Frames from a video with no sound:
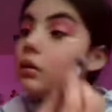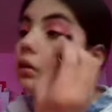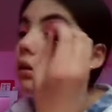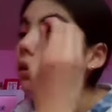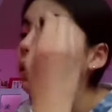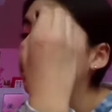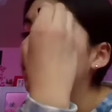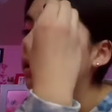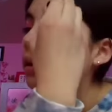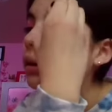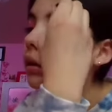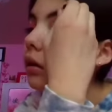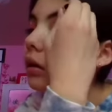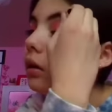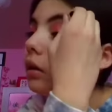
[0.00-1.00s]
mom was such a
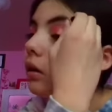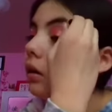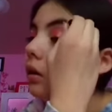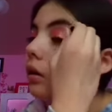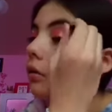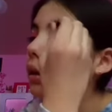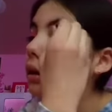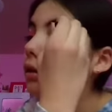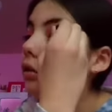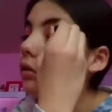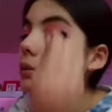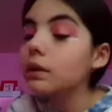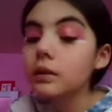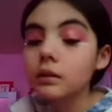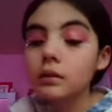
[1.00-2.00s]
bad person. So
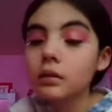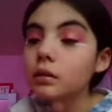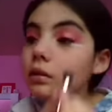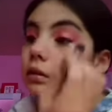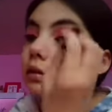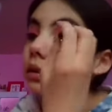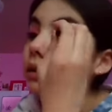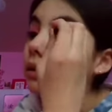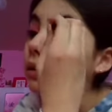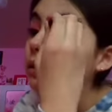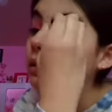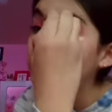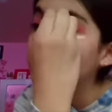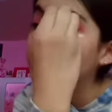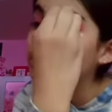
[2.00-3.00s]
then I just started
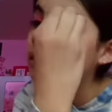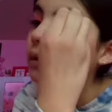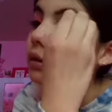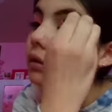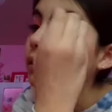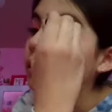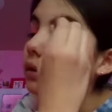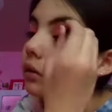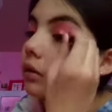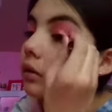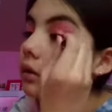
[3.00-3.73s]
crying, and my mom says,